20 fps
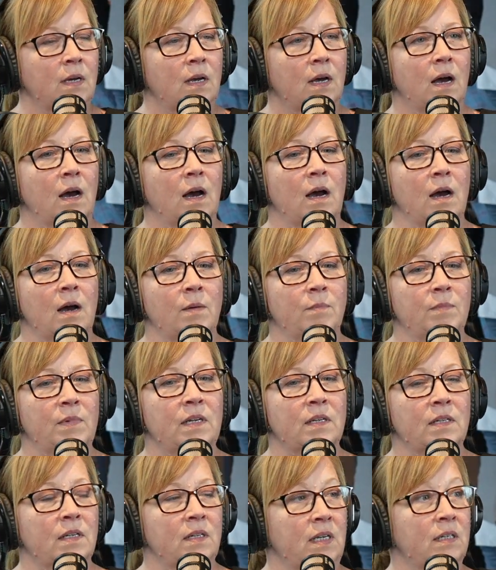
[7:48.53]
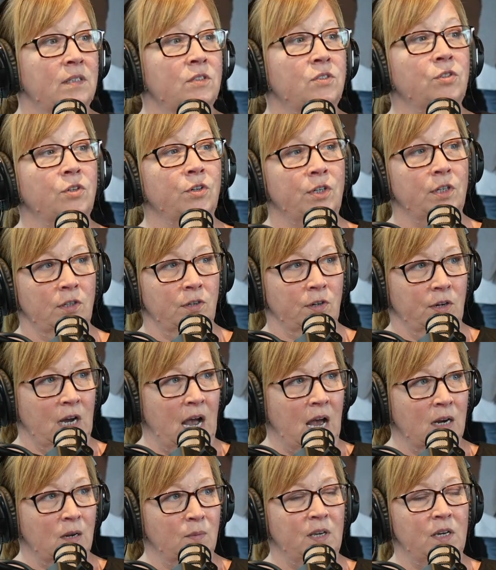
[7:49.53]
in a circular
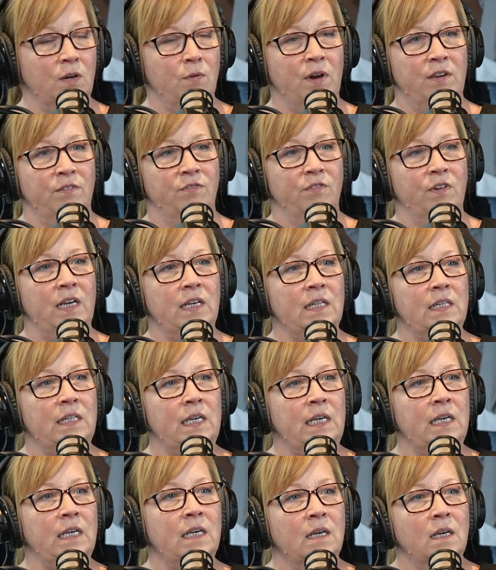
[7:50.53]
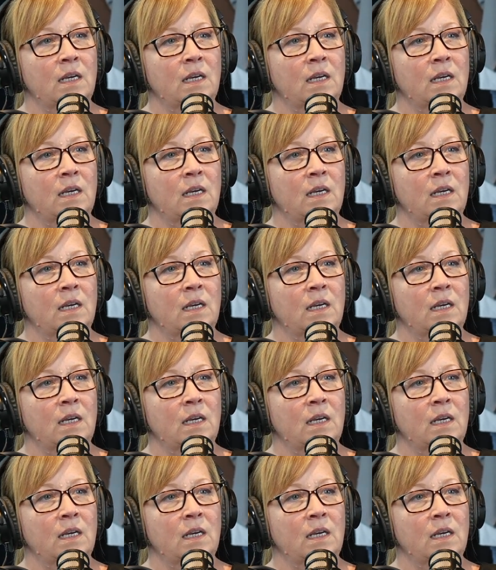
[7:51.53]
economy, quite frankly,